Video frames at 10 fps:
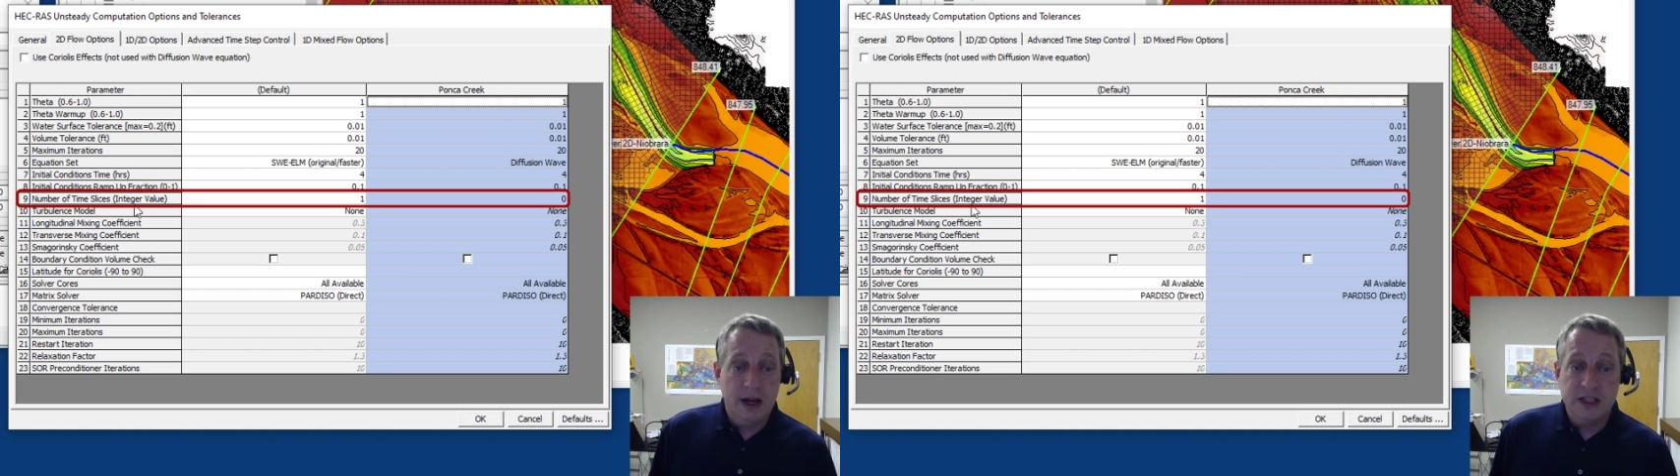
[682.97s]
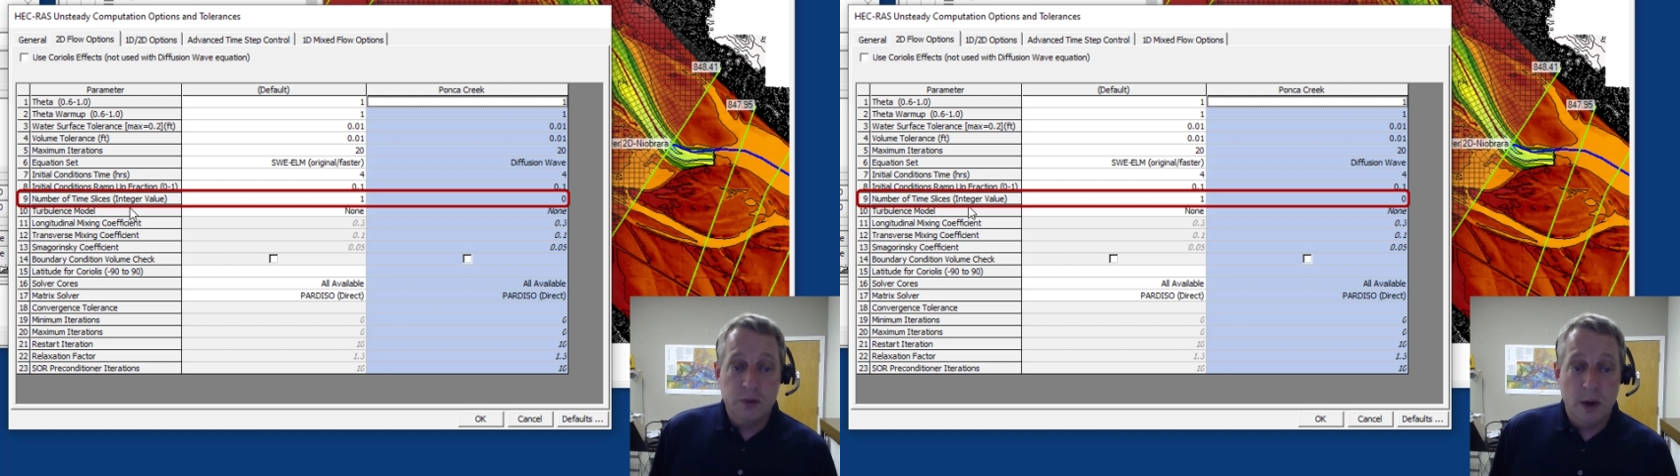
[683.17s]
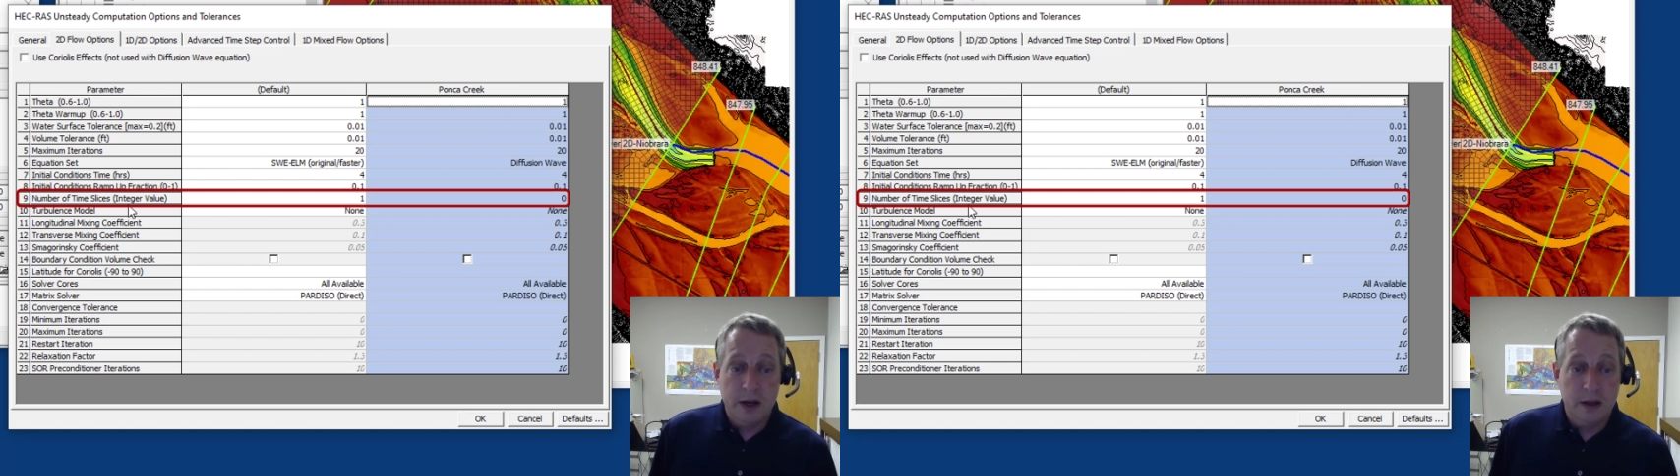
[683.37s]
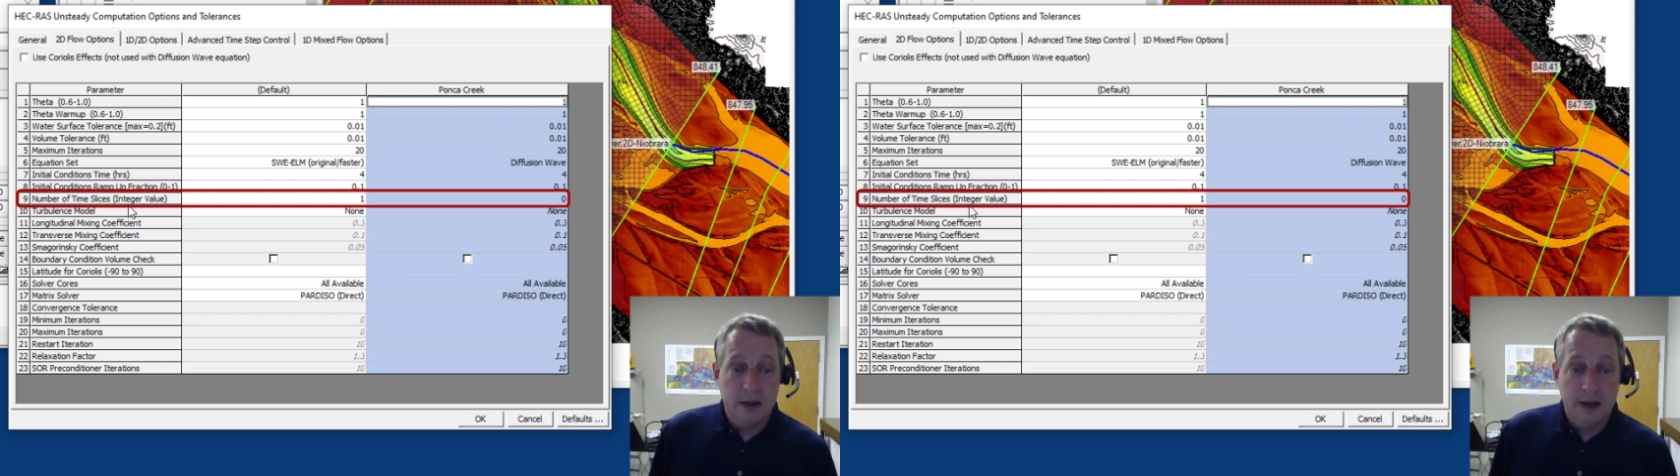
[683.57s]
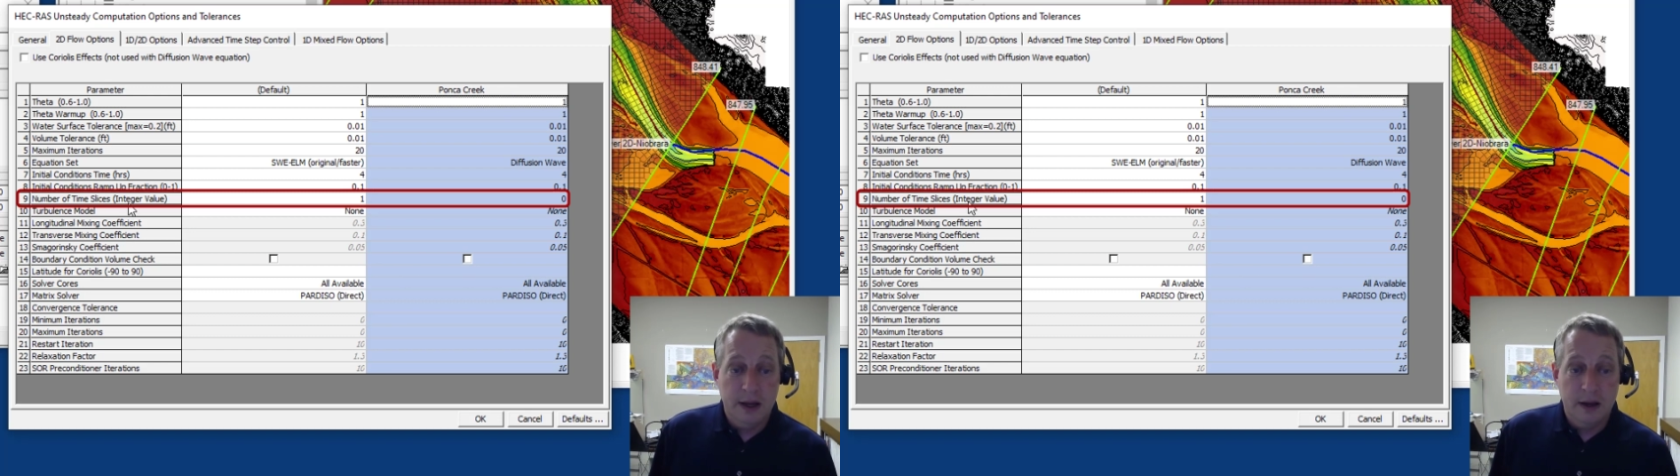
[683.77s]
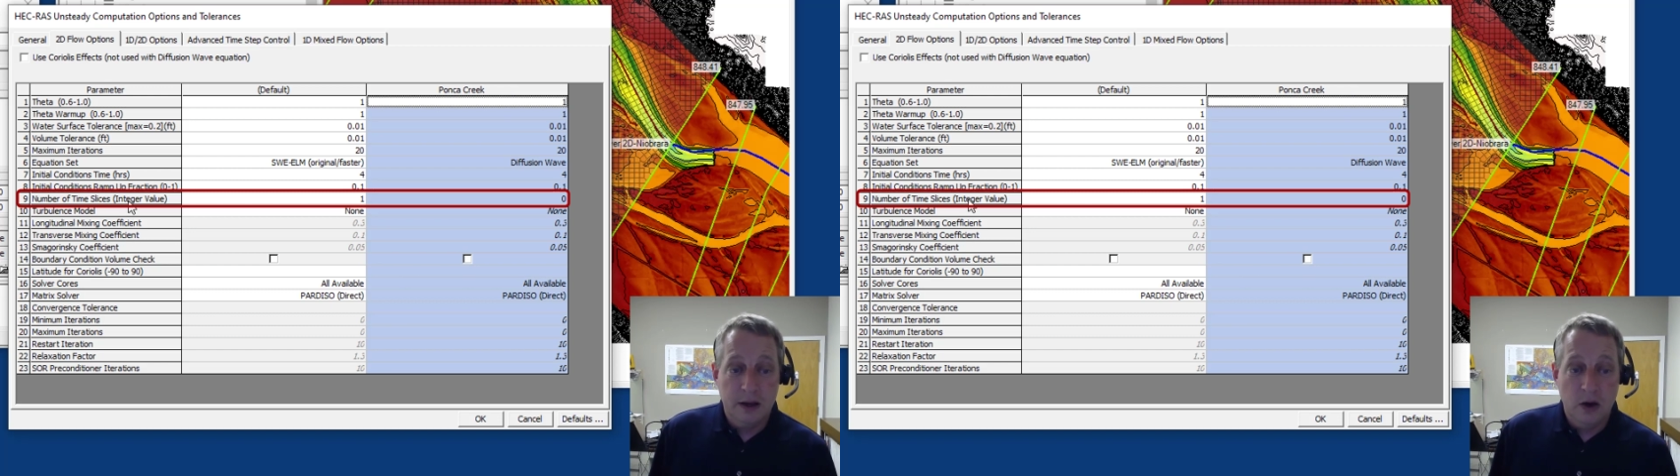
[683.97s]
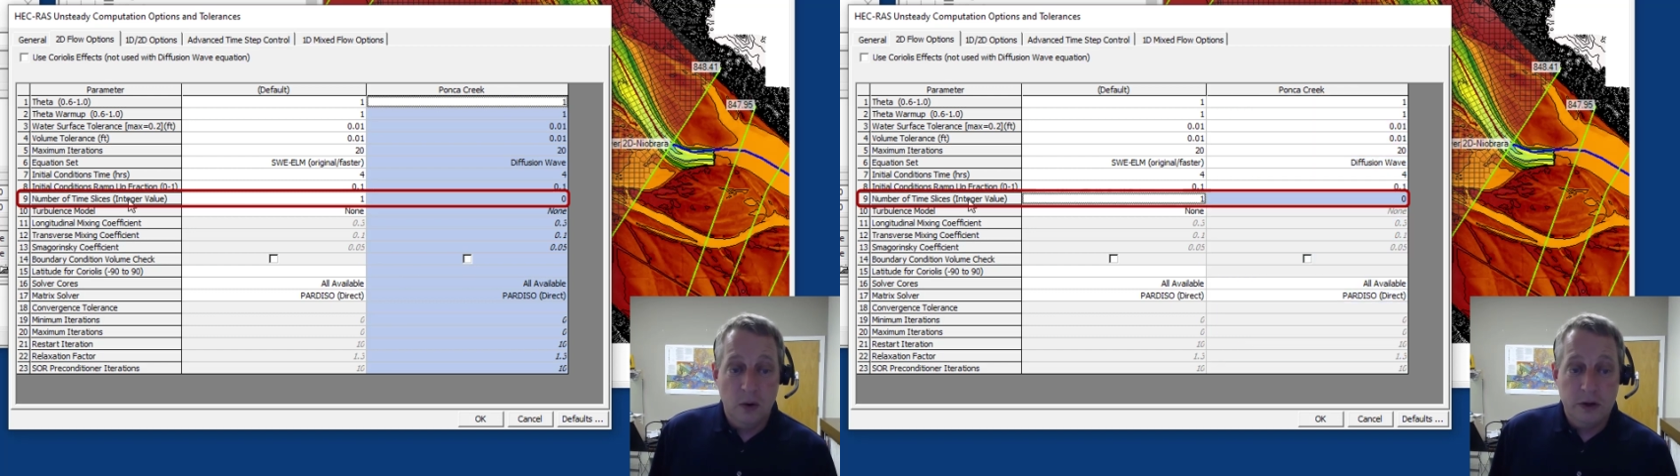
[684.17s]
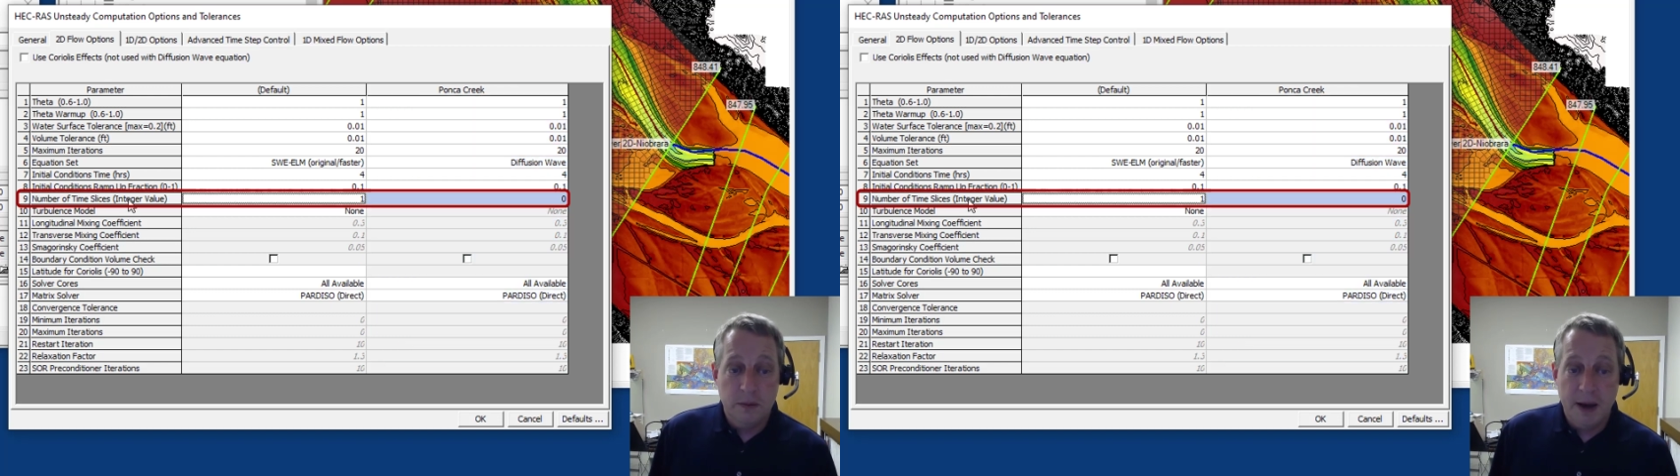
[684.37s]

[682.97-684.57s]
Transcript: just want to go to